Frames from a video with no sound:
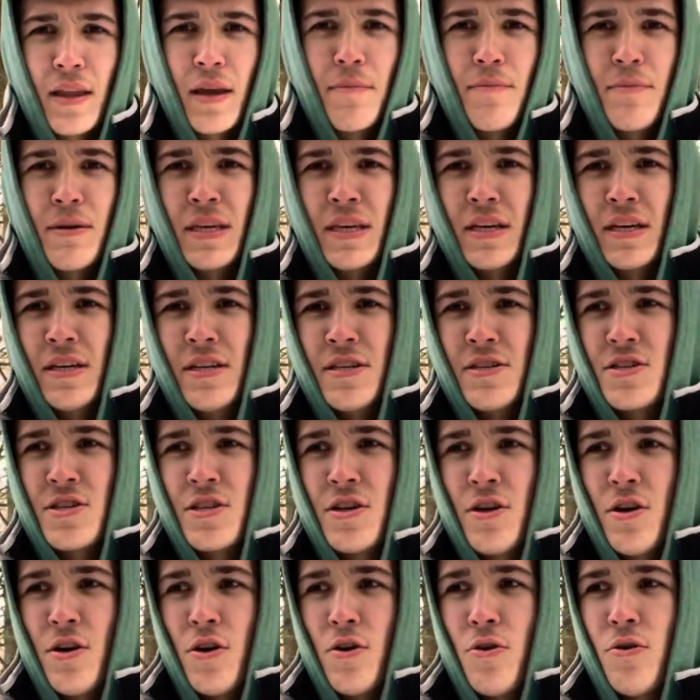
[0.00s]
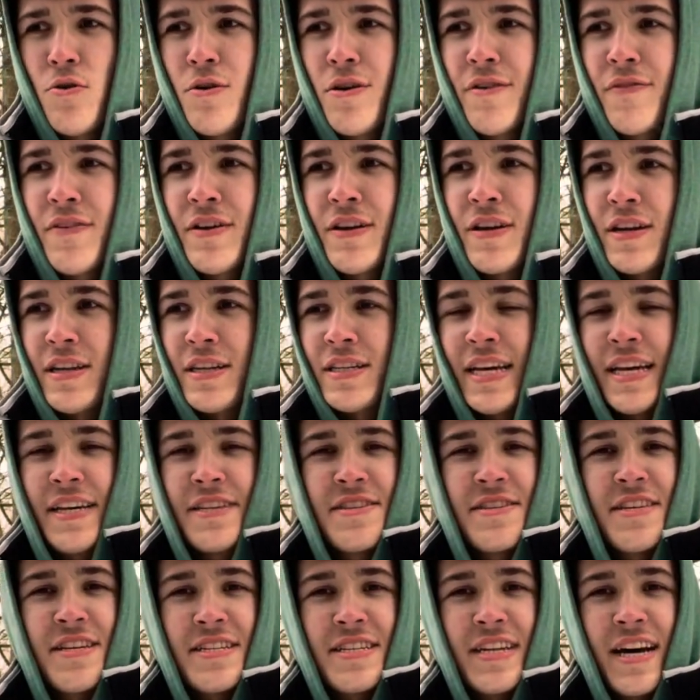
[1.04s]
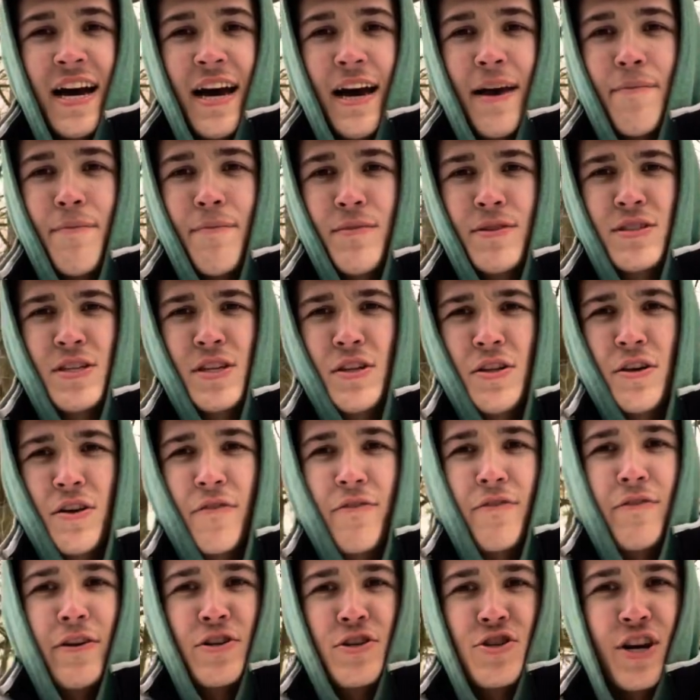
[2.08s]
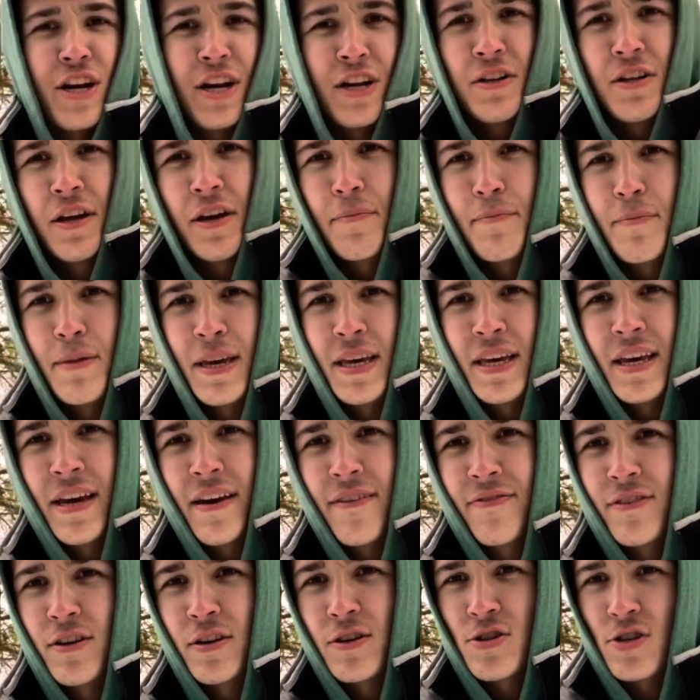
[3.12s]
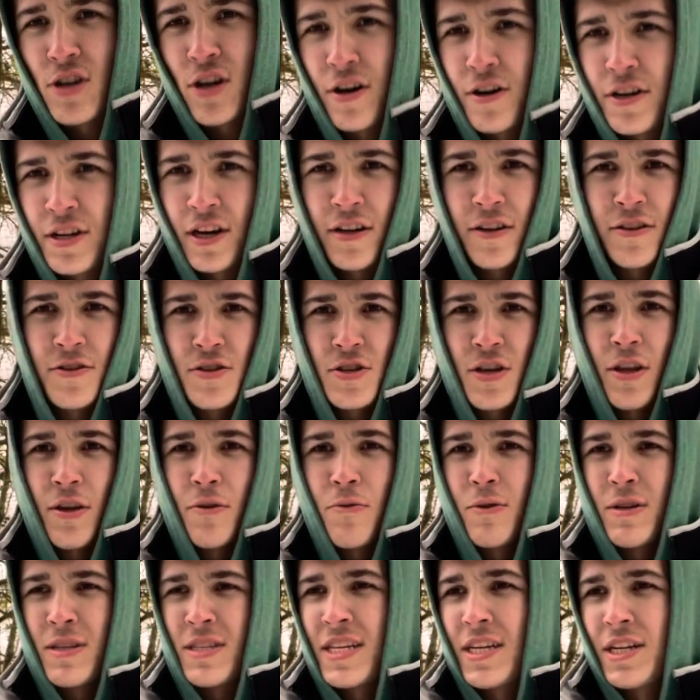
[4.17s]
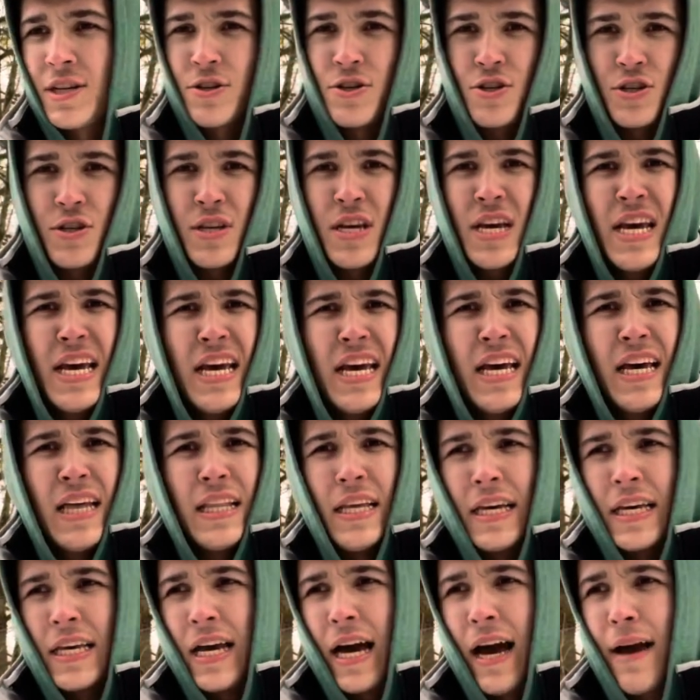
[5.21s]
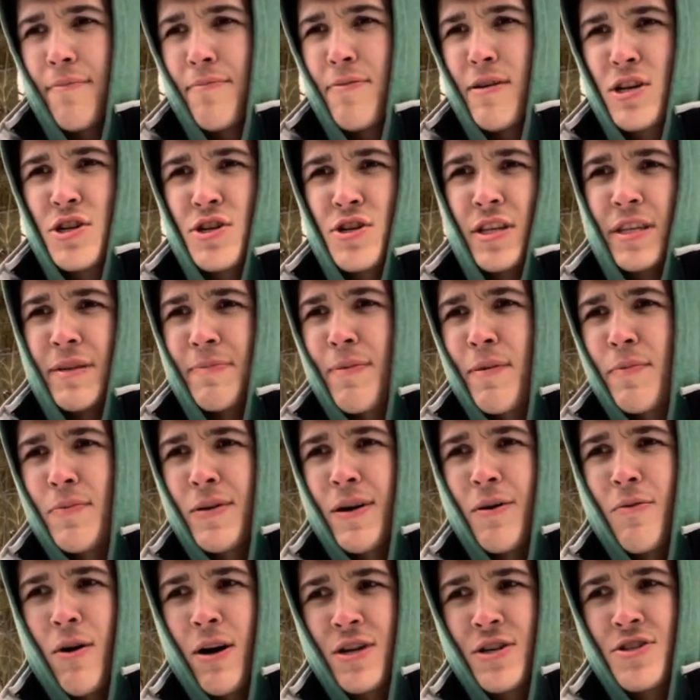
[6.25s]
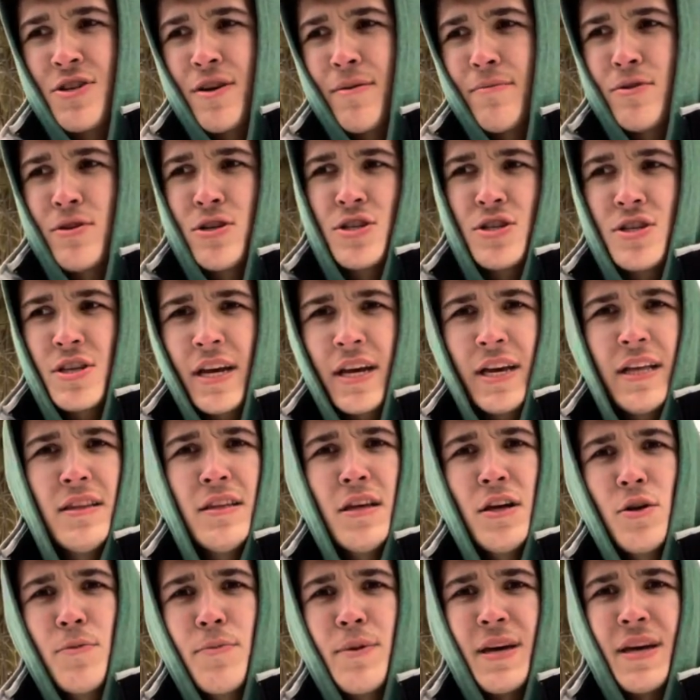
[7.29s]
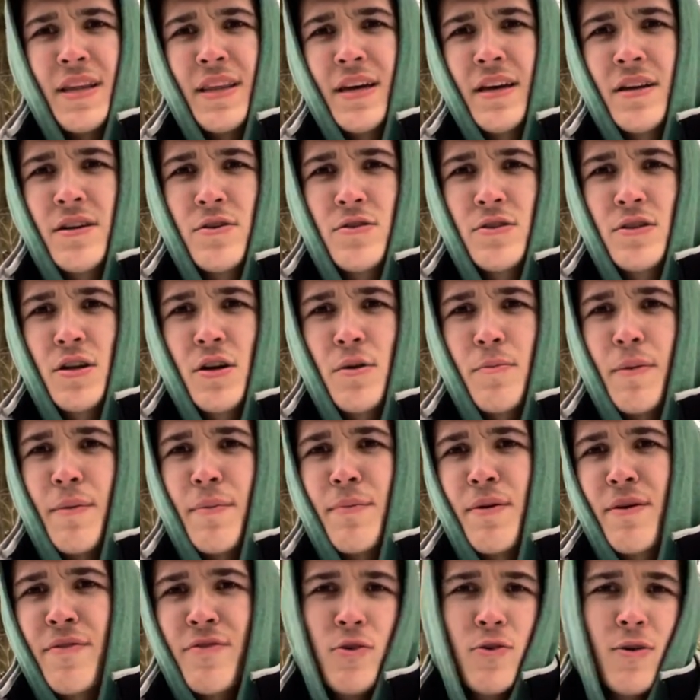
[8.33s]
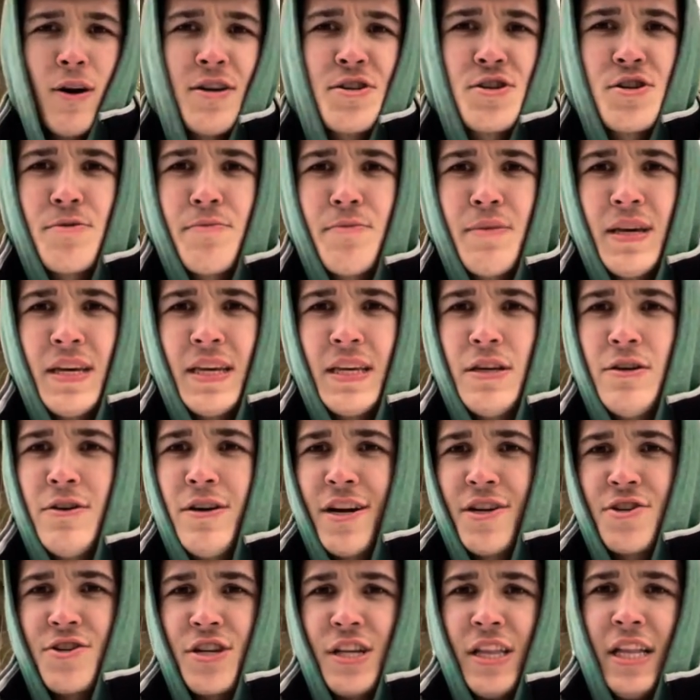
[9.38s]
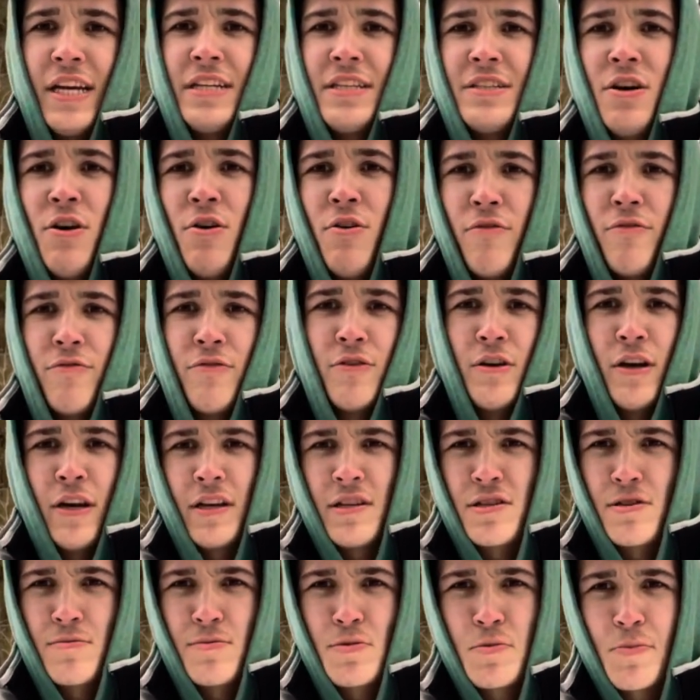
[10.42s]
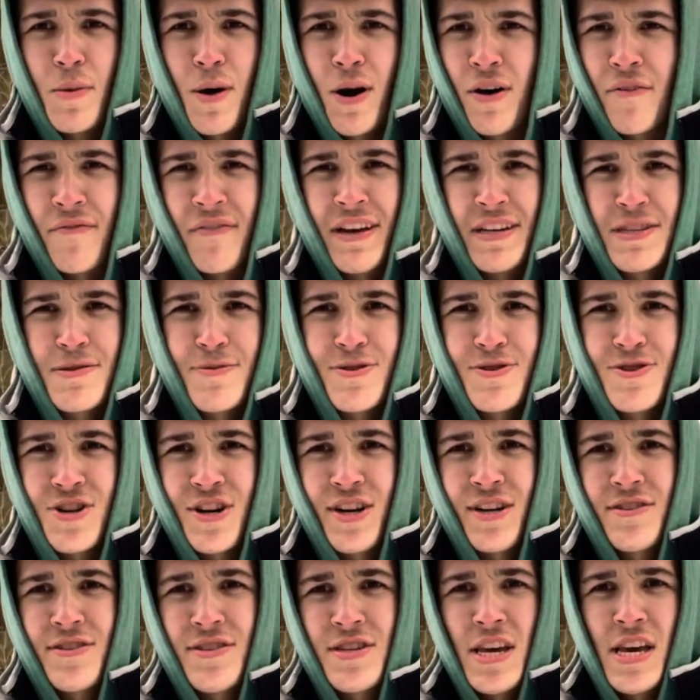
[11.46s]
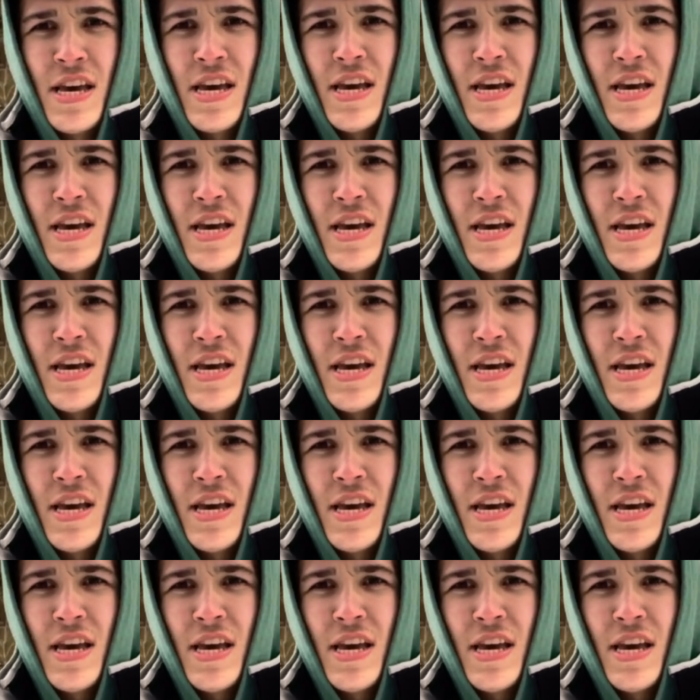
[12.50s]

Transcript: because who even takes the time to look for a channel like me if there's already all those other ones that are just like, I picture the people that watch them are just like a little bit, they know a little bit. But if you're watching me, you actually like dove for like some small investment channels.